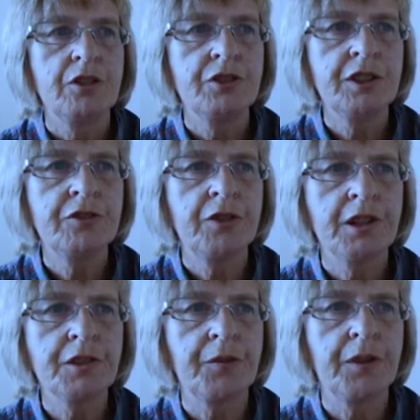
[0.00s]
Gene
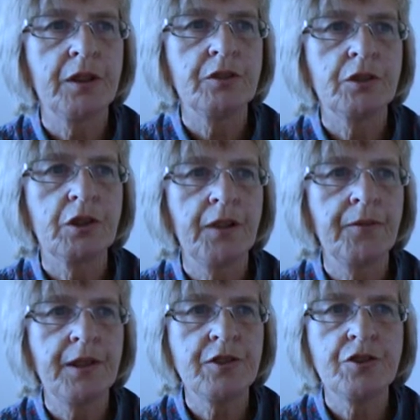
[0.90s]
transfer to
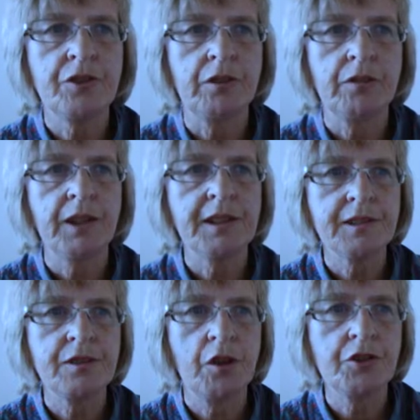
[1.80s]
conventional, that
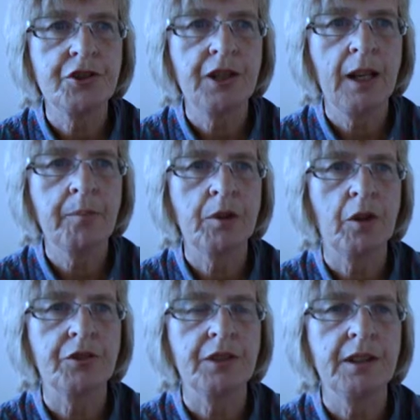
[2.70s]
is non-GM
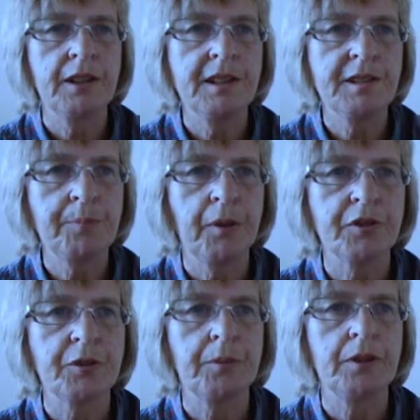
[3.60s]
cotton, is
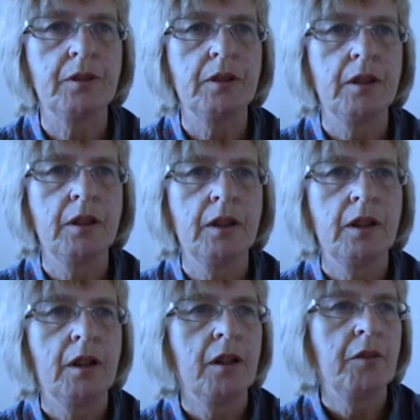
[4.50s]
possible.
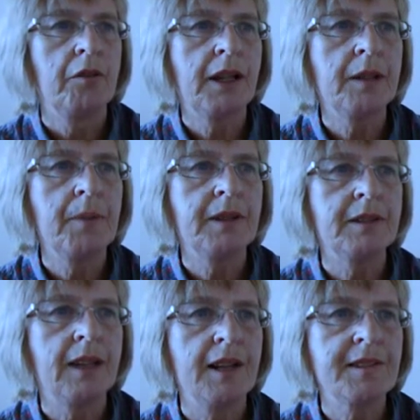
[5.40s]

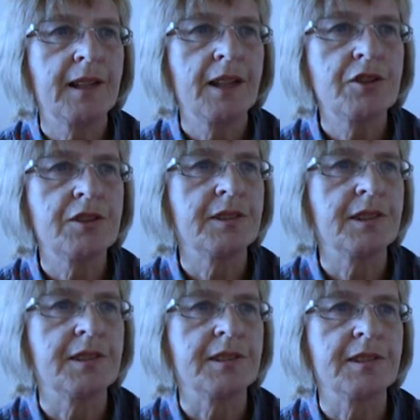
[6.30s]
Recommended isolation
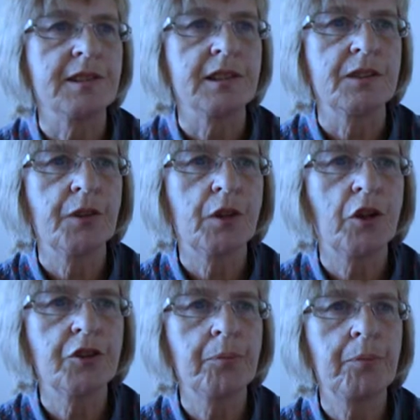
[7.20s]
distances for
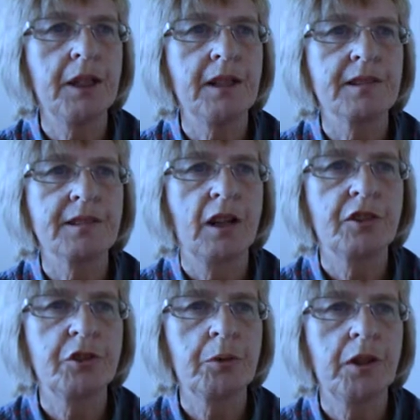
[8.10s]
cotton breeders
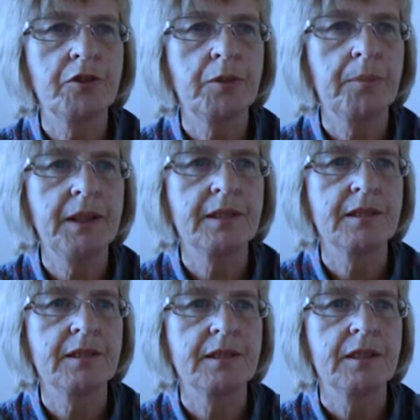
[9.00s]
are 200
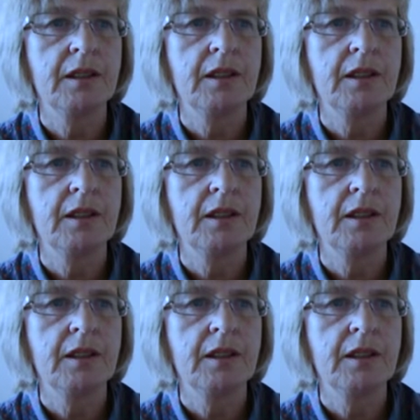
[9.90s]
meters,